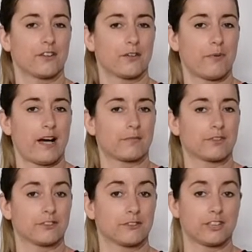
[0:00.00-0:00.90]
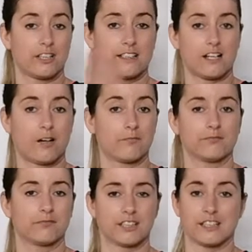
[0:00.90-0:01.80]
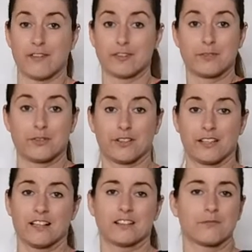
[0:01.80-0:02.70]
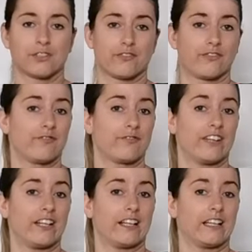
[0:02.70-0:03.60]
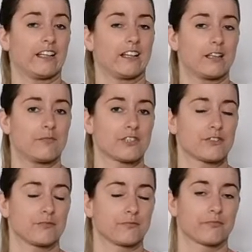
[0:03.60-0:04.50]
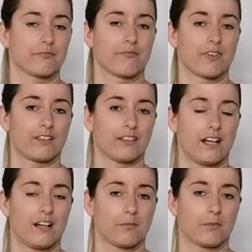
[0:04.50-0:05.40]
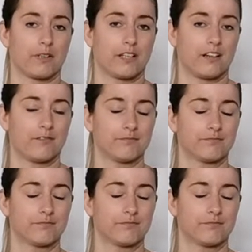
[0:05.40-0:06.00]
the back muscle. So this arm doesn't have to be doing that. I'm just feeling the muscle. So that arm can be down.